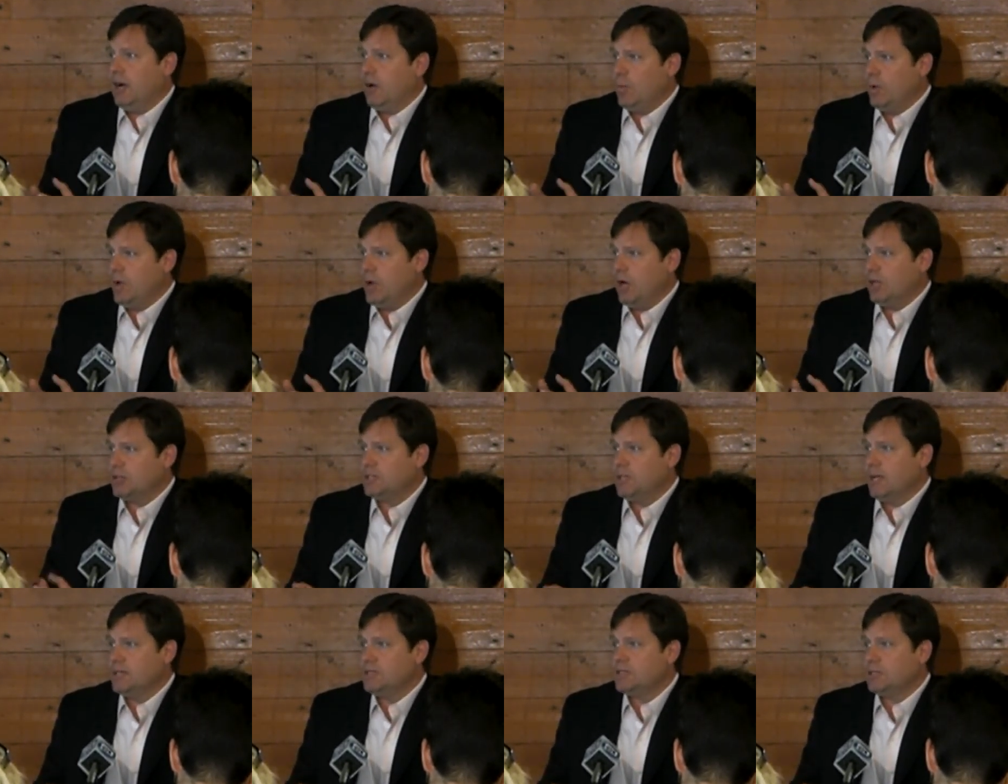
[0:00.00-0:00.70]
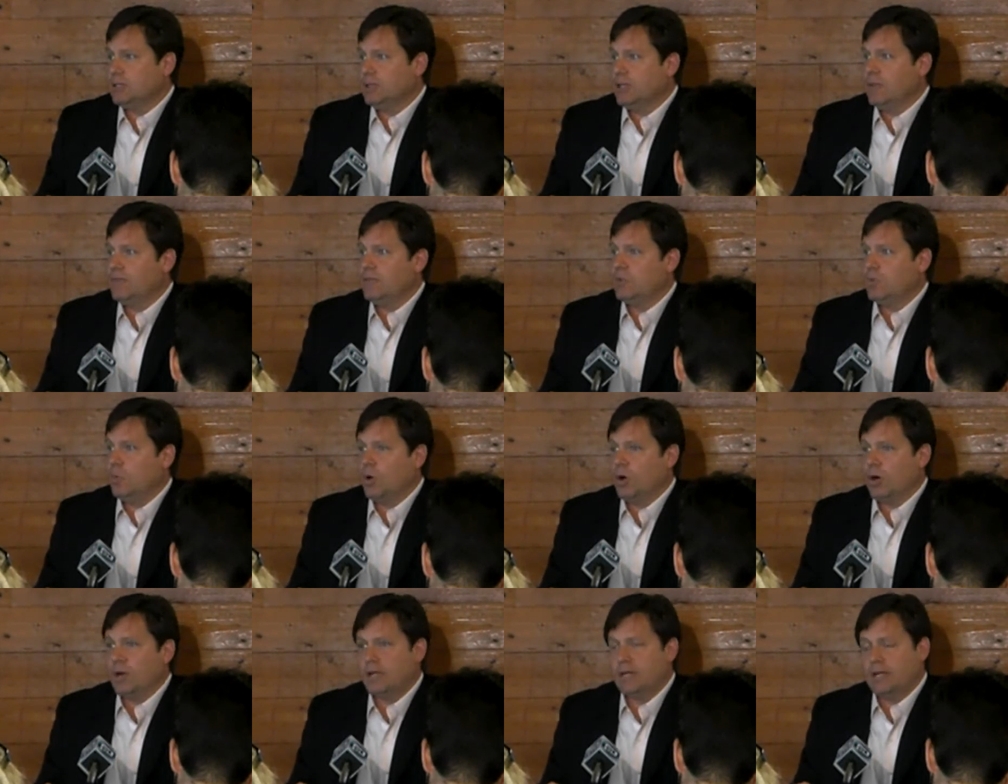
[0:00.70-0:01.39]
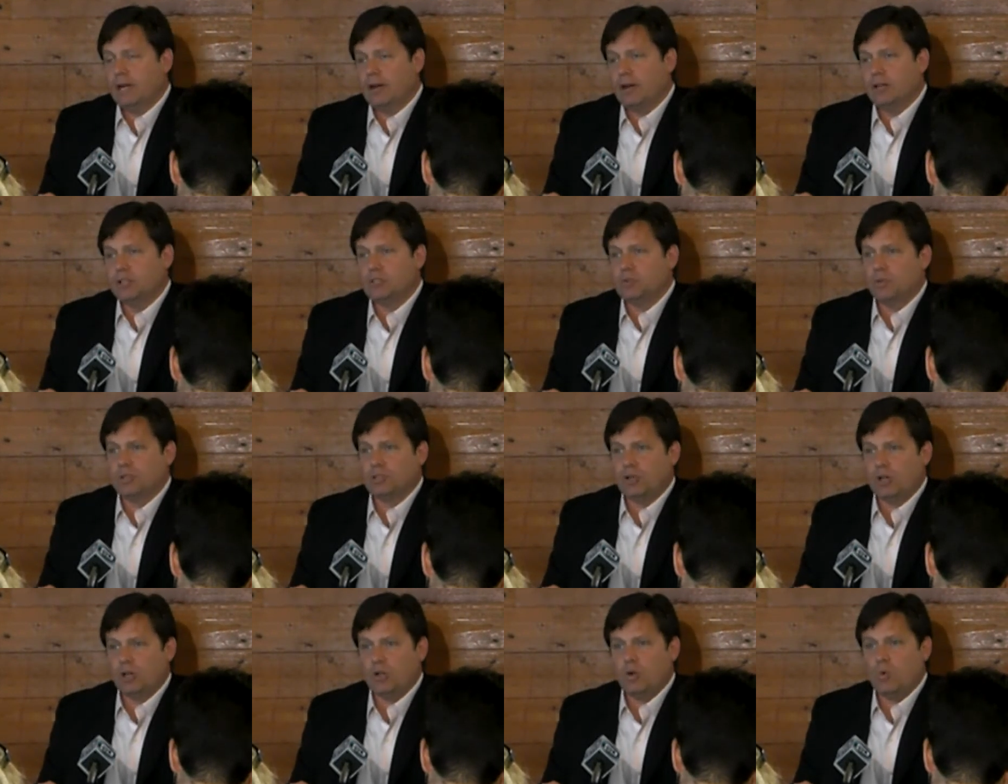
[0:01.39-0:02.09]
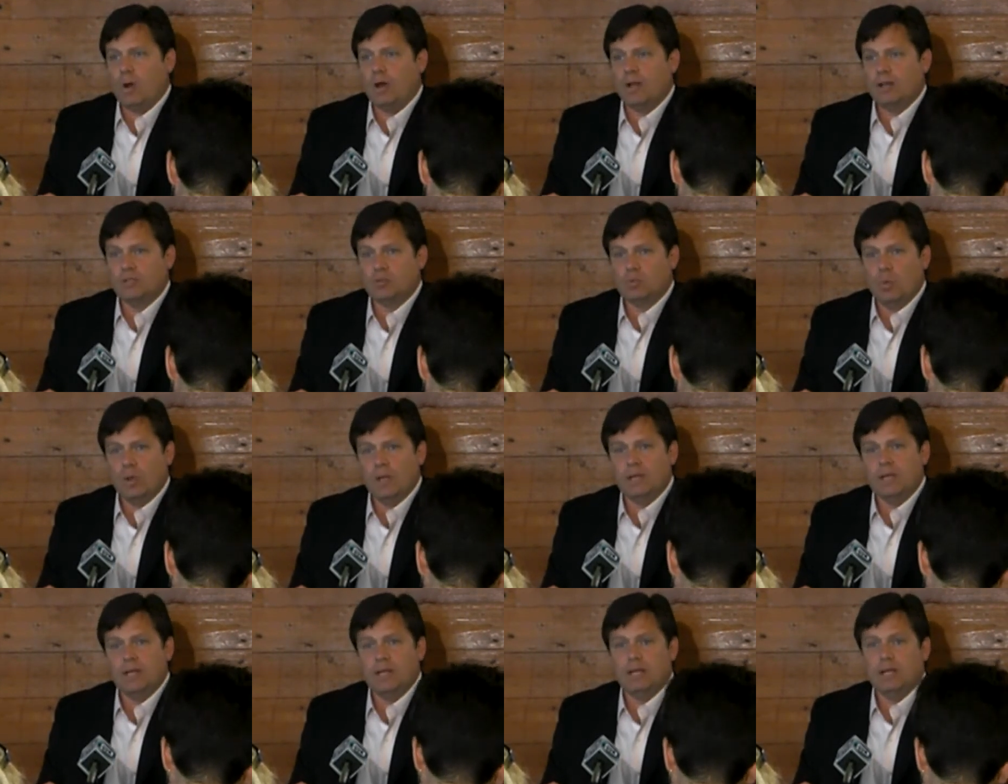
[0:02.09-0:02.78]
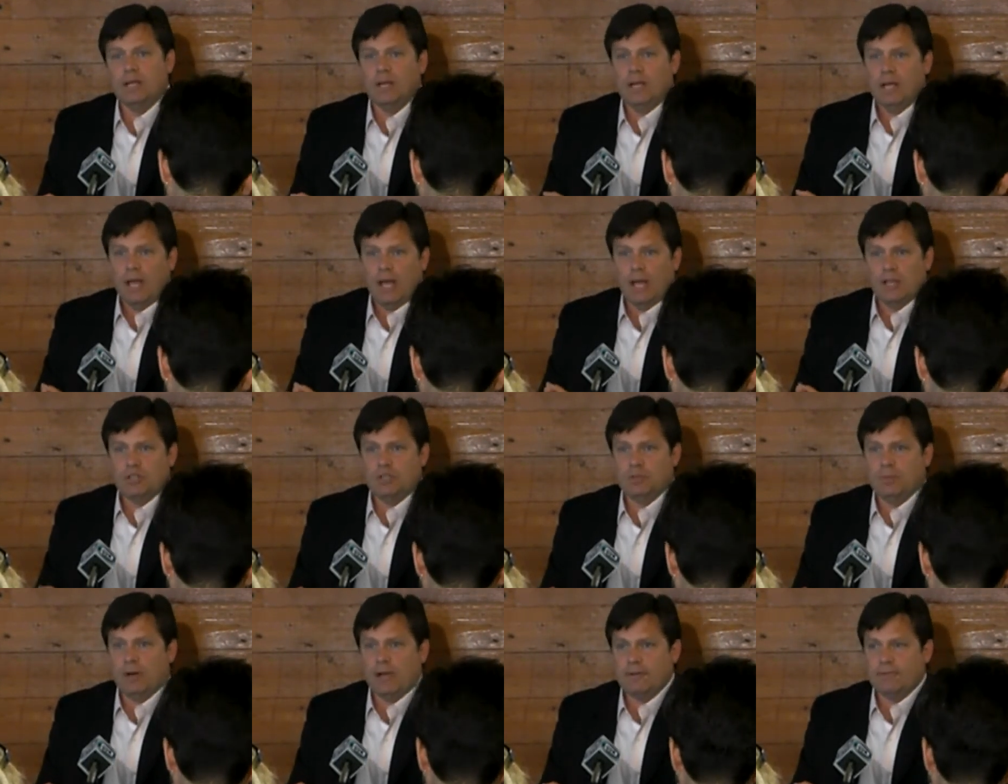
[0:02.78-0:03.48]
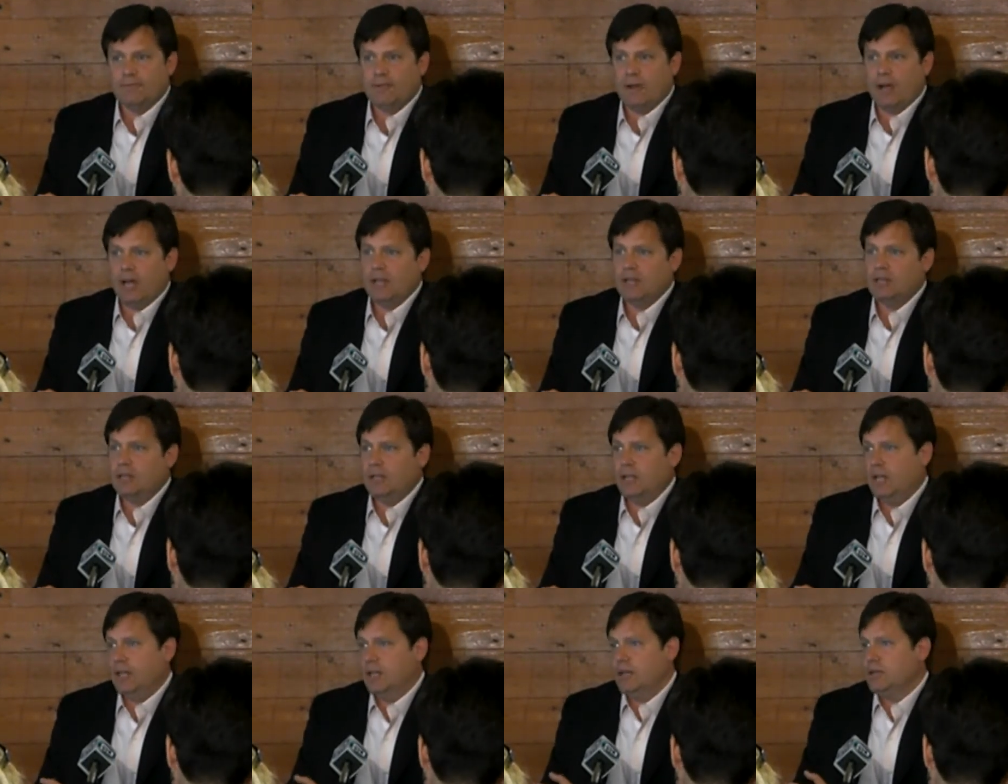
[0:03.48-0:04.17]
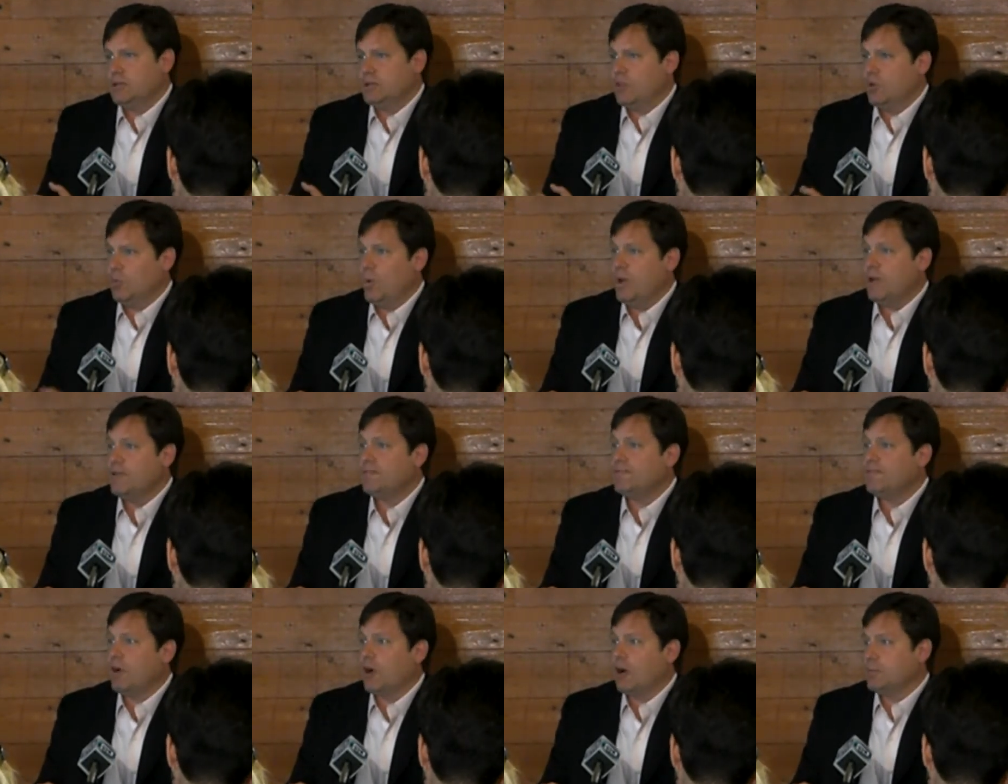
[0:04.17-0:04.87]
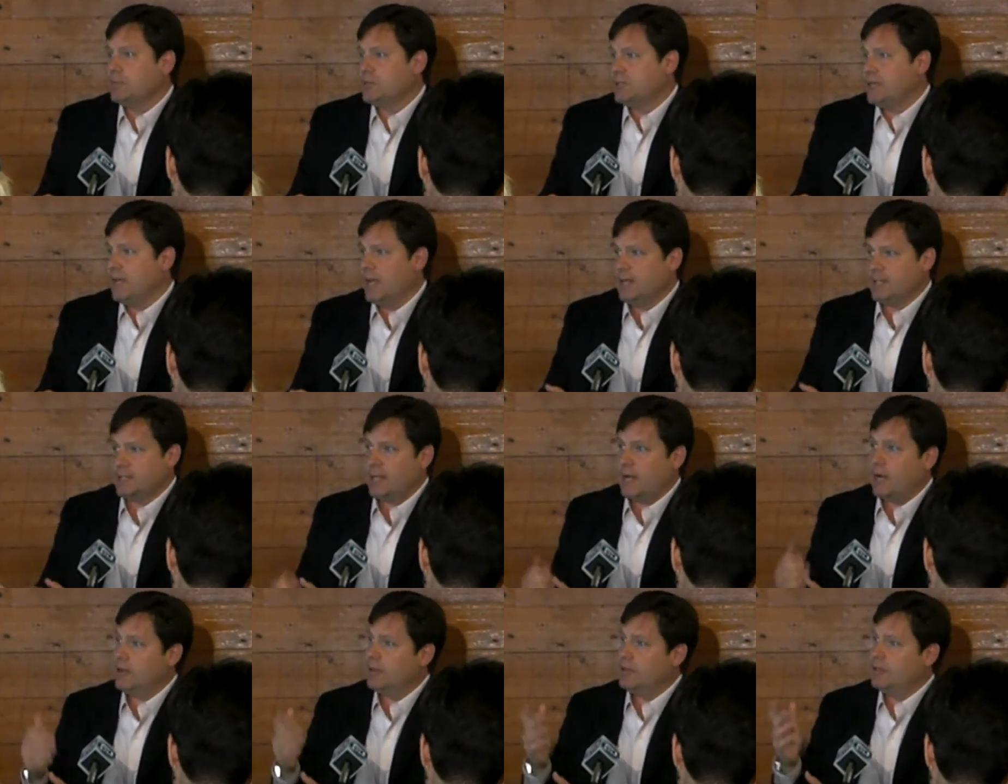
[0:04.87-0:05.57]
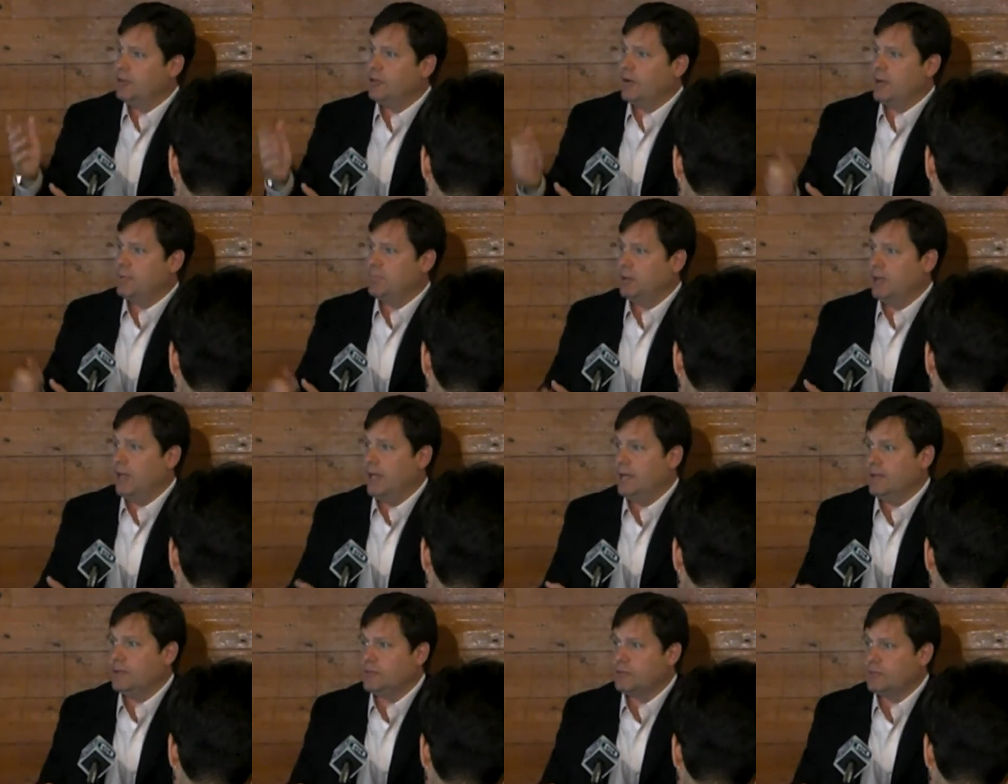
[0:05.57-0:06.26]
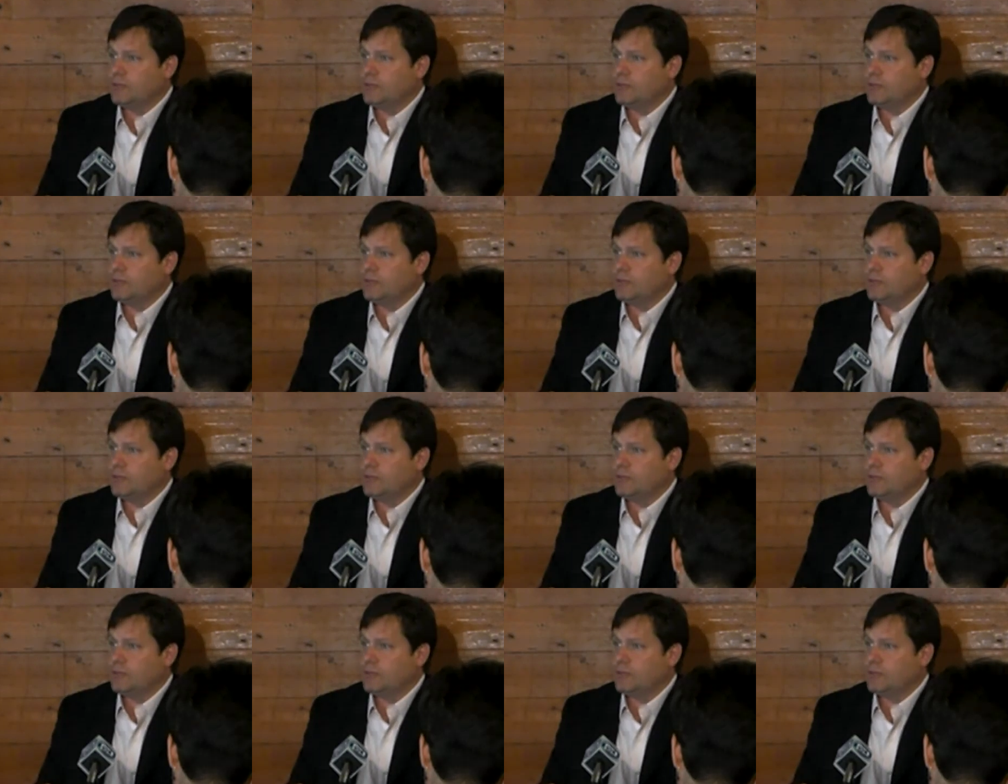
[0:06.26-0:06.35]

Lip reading: We all tend to live and work in areas which aren't quite as windy as you might find in the wind farm states out in the Great Plains.